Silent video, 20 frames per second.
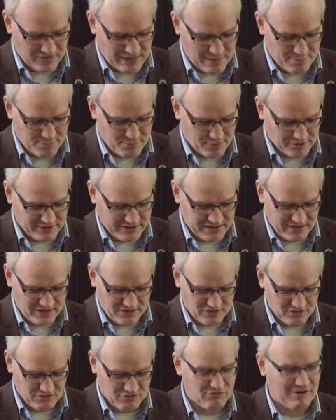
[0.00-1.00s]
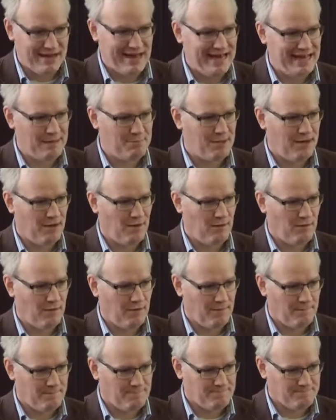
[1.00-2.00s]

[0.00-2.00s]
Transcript: and their bodies really belong.